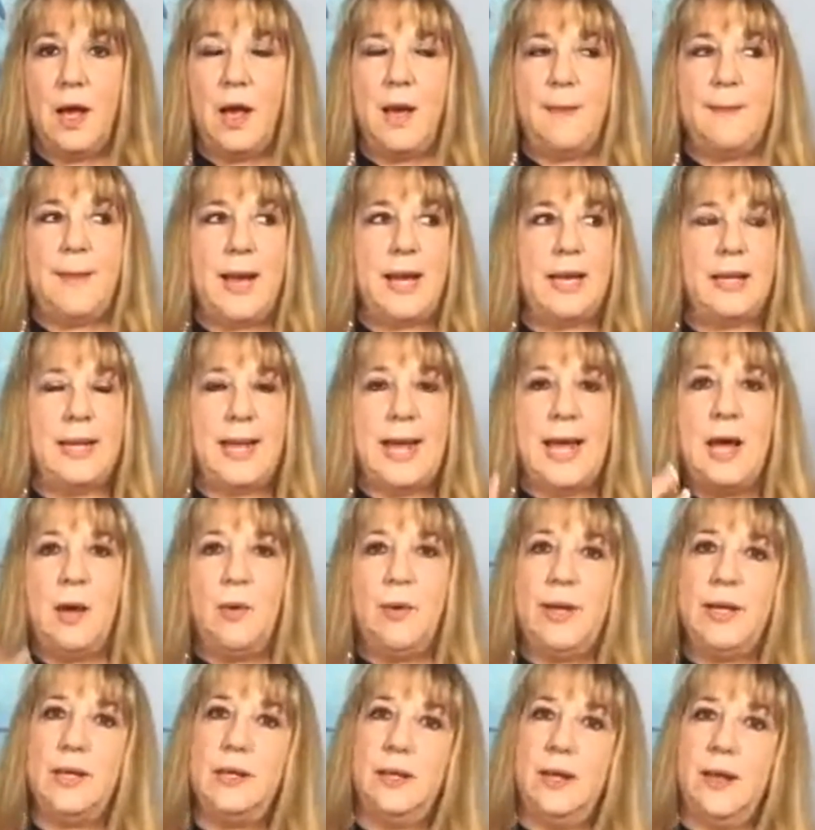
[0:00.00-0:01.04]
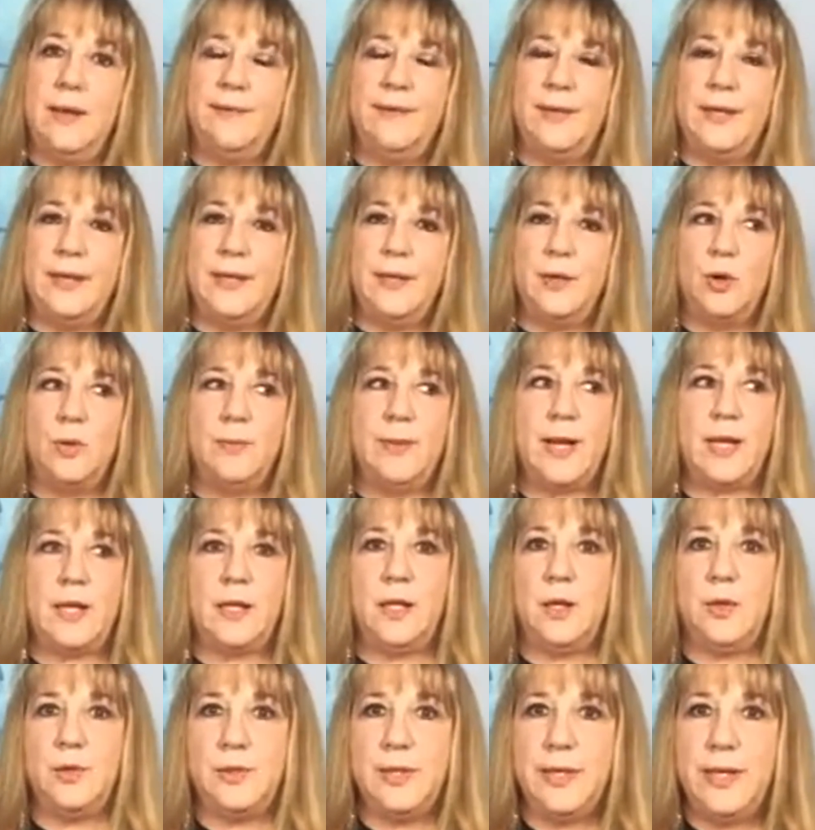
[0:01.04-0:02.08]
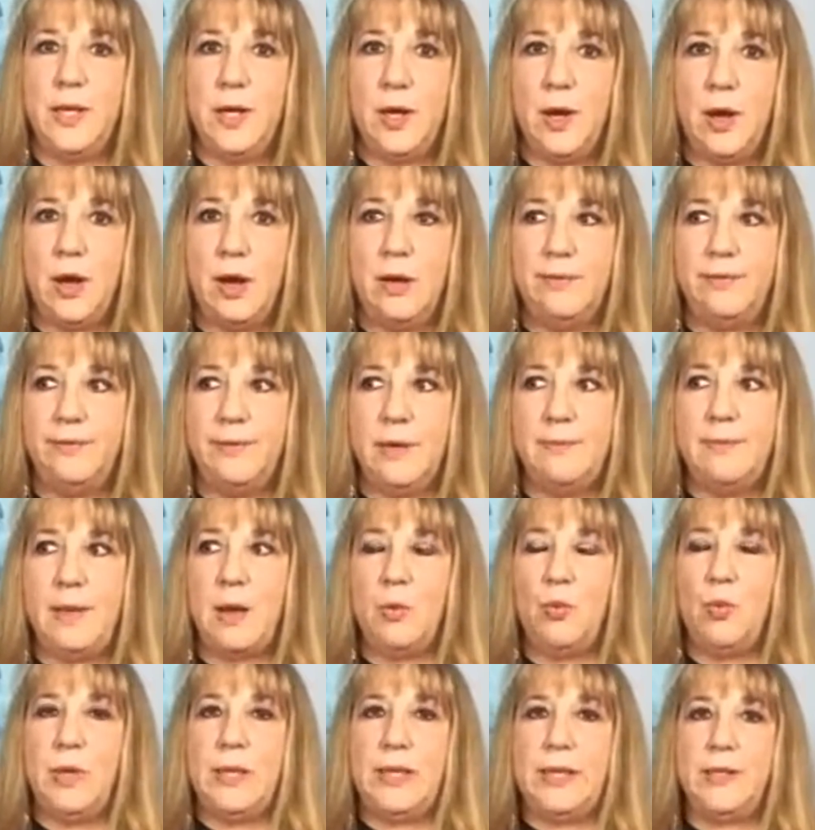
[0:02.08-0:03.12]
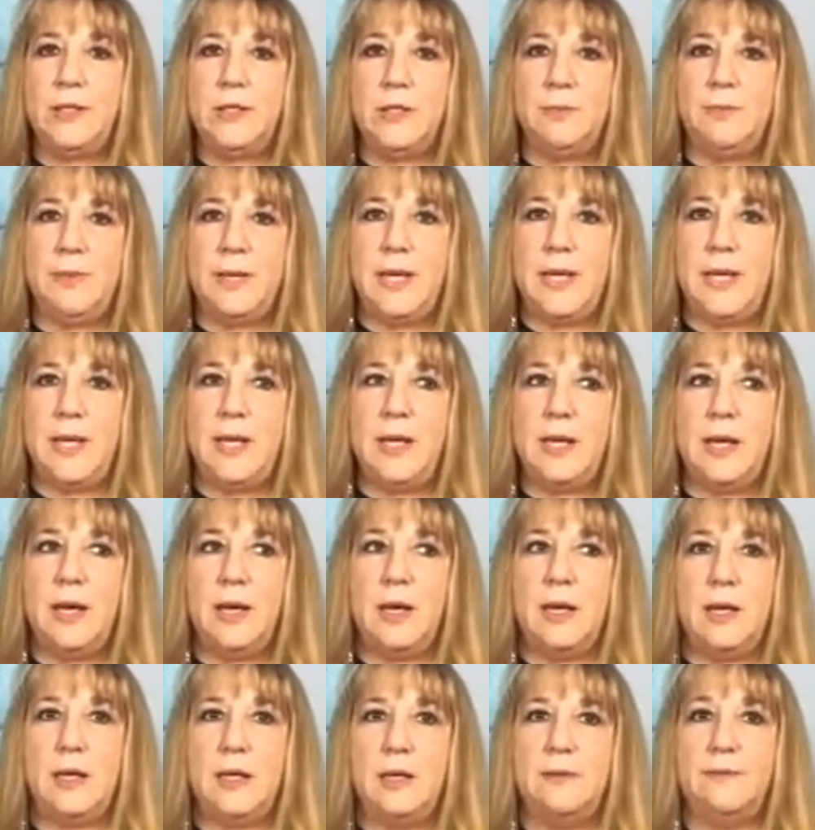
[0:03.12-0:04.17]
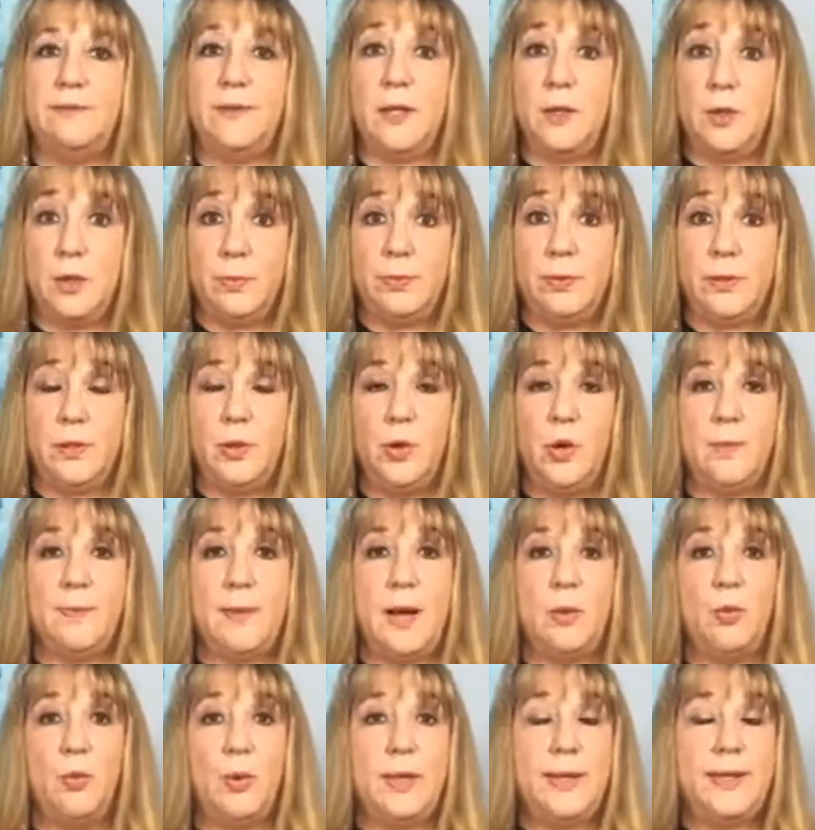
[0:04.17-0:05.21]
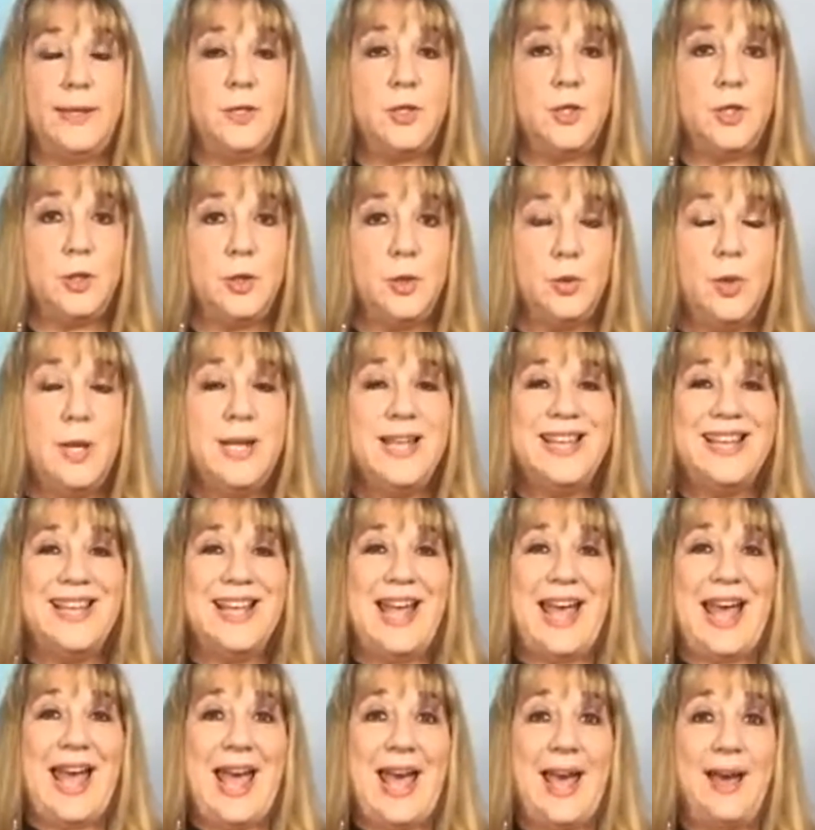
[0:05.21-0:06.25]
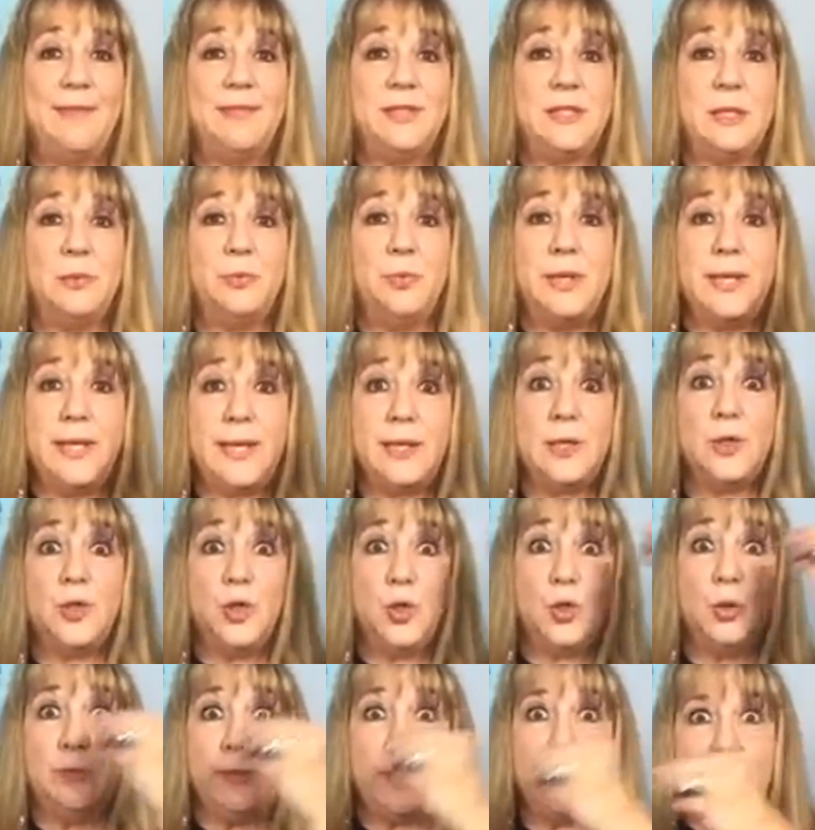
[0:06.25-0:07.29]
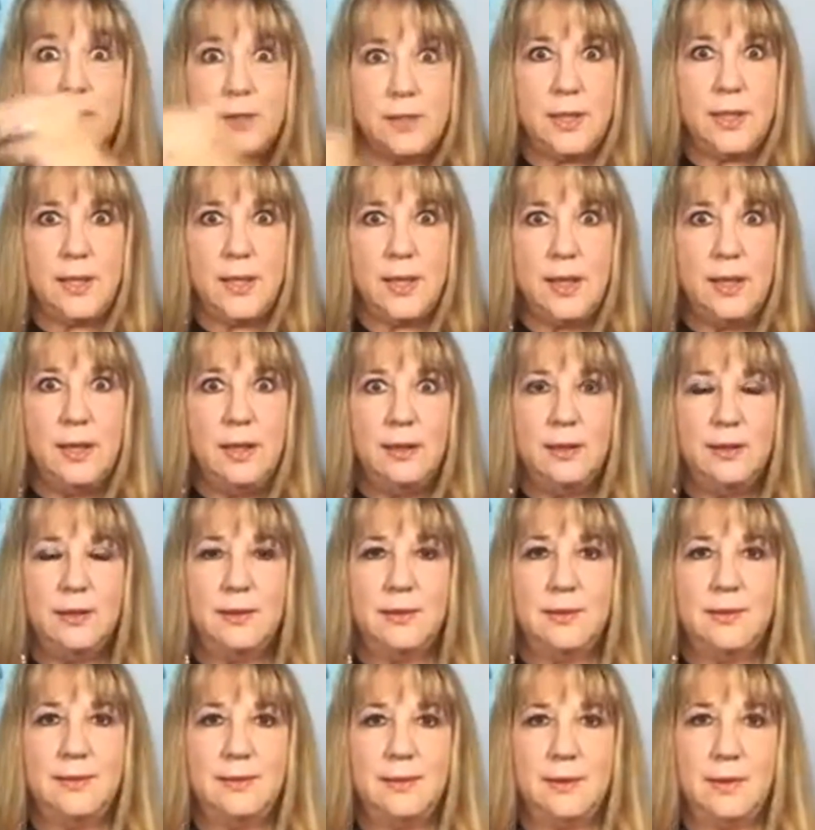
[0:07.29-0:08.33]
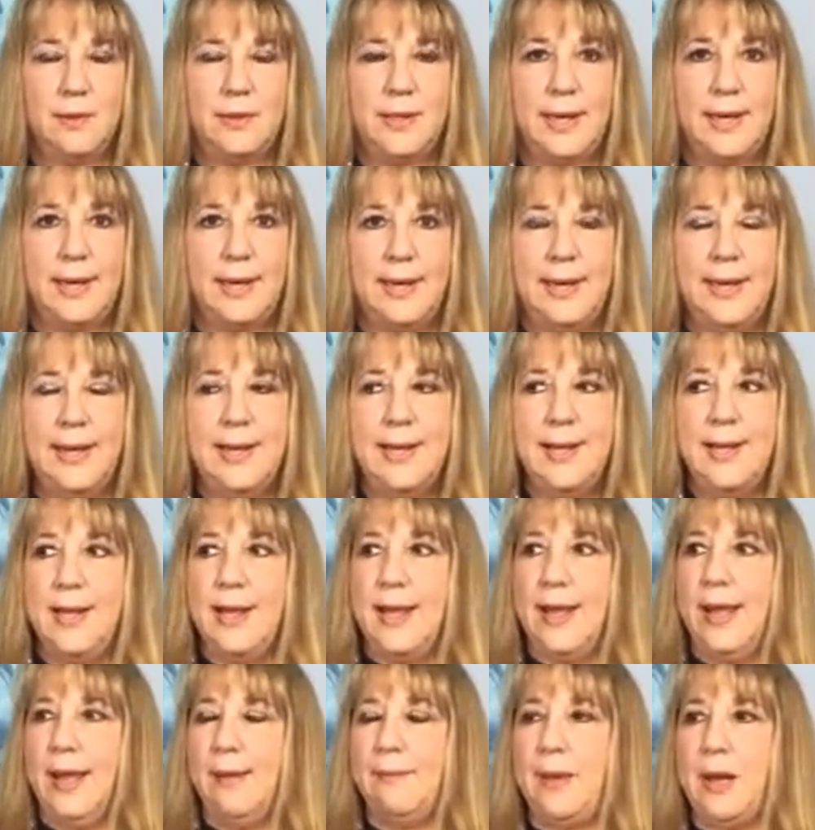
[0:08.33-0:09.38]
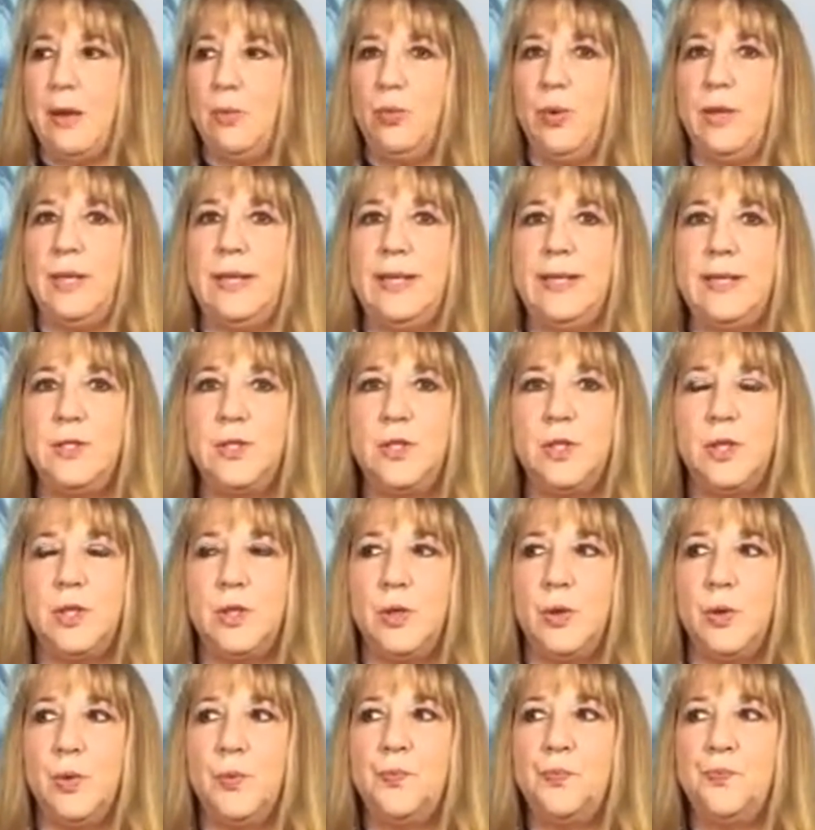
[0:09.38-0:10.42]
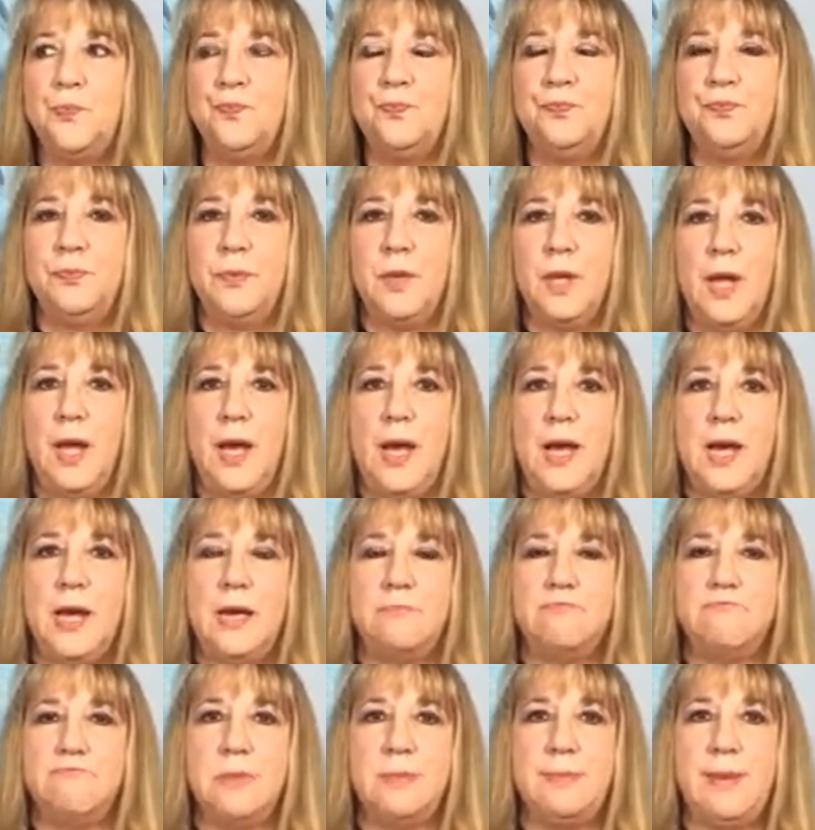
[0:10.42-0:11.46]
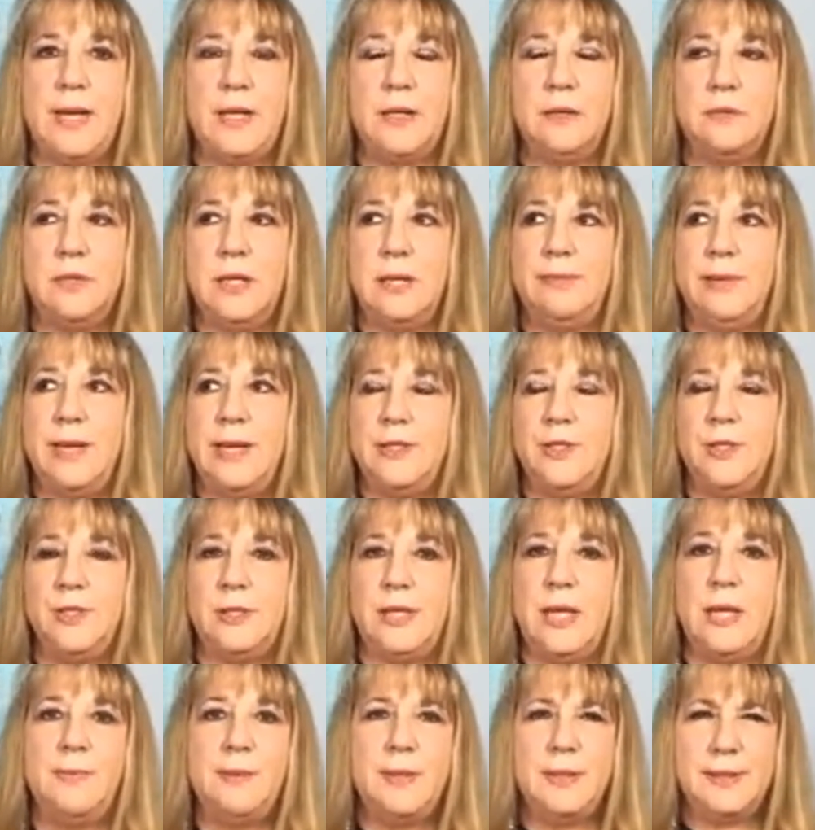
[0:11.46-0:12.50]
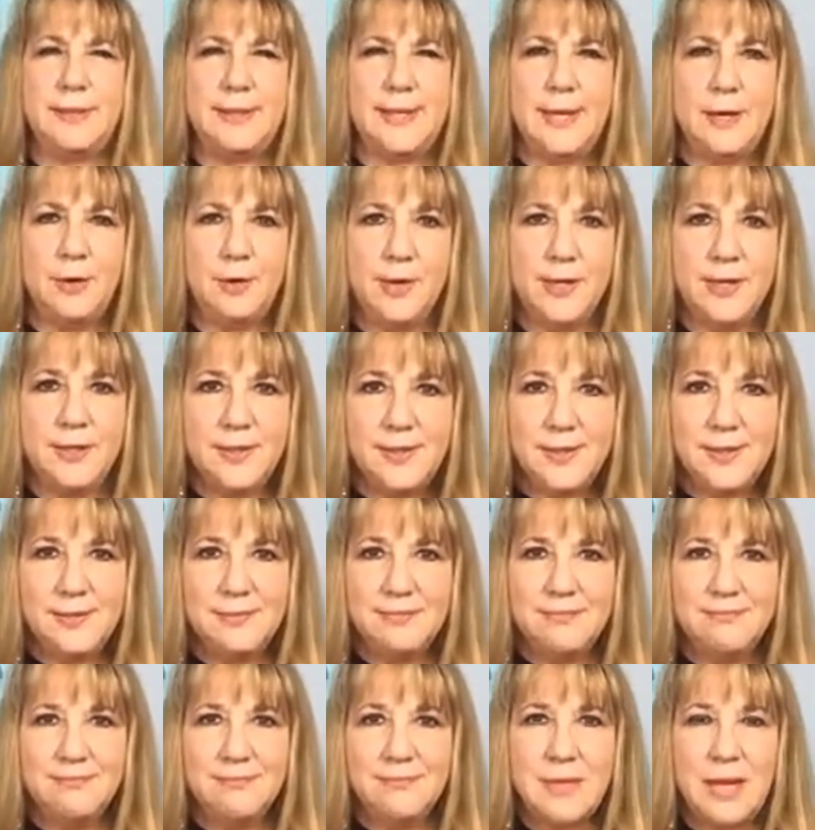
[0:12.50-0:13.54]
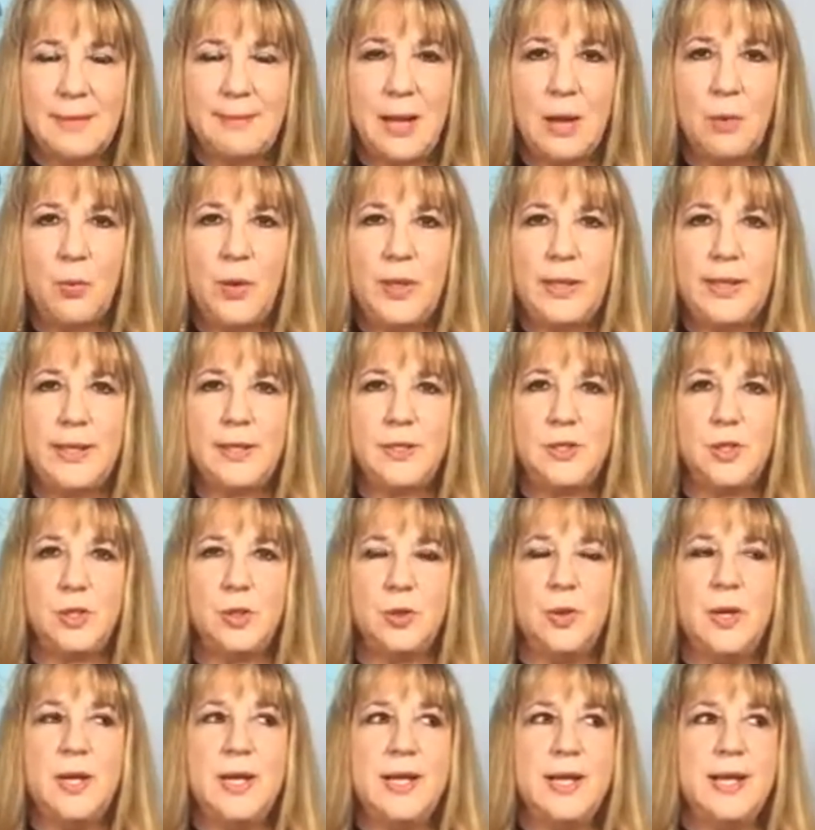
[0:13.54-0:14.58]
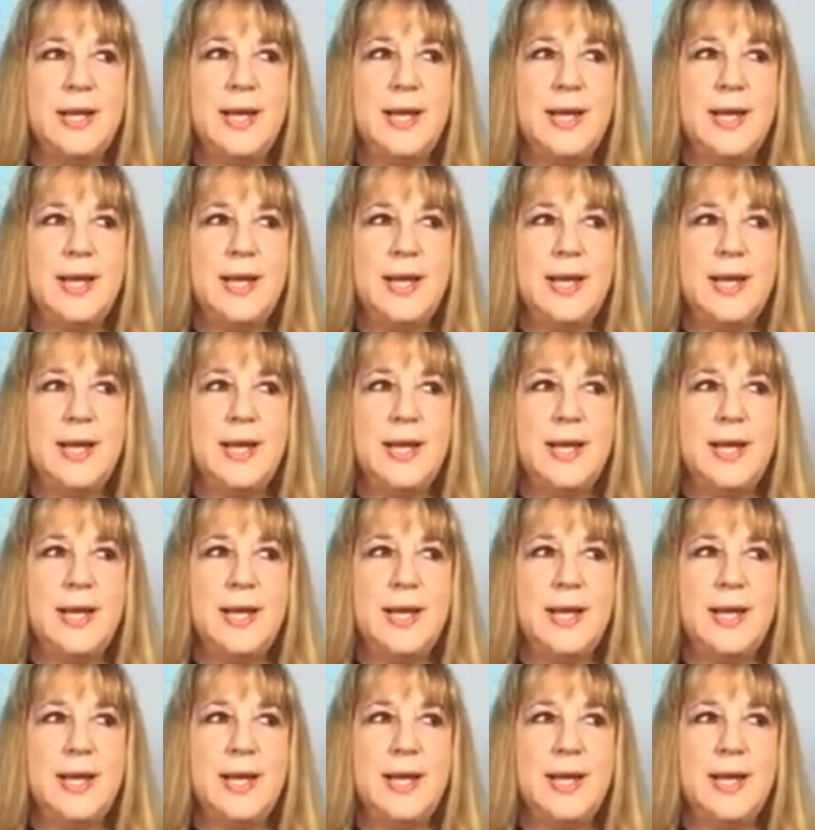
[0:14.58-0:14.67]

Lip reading: am I allowing love in or am I closing it off? Am I willing to be vulnerable, or am I willing to have someone into me see? Okay. Am I willing to, am I just keeping secrets? Am I willing to